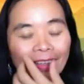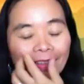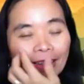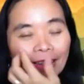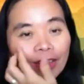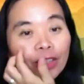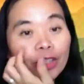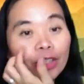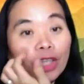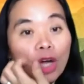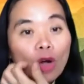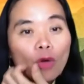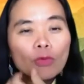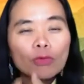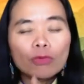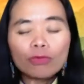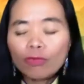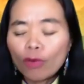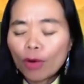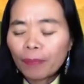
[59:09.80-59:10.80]
you know,
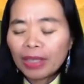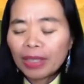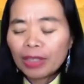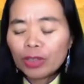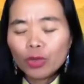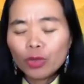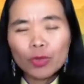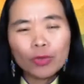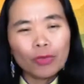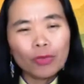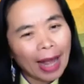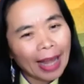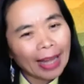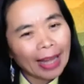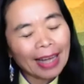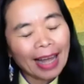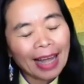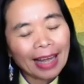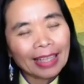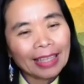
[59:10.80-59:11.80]
for me to write,
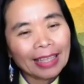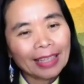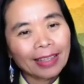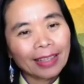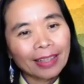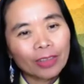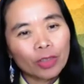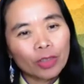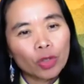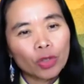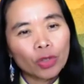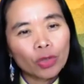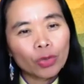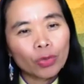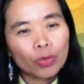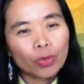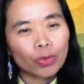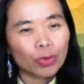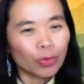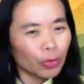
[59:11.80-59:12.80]
I need to
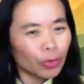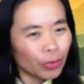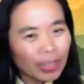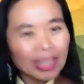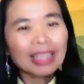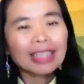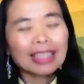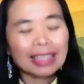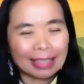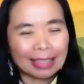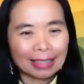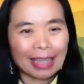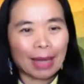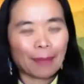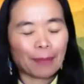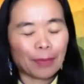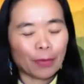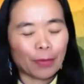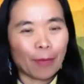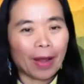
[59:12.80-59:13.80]
really step
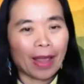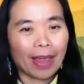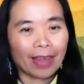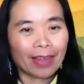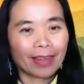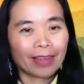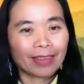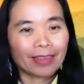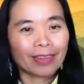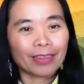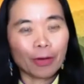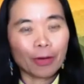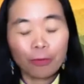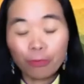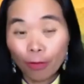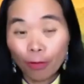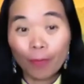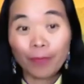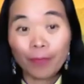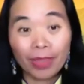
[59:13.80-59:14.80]
away, you know,
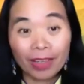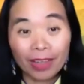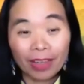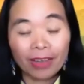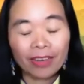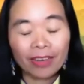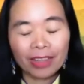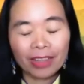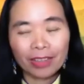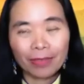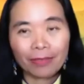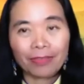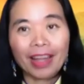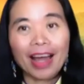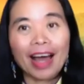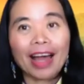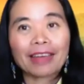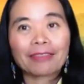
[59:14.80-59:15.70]
from the currents of life.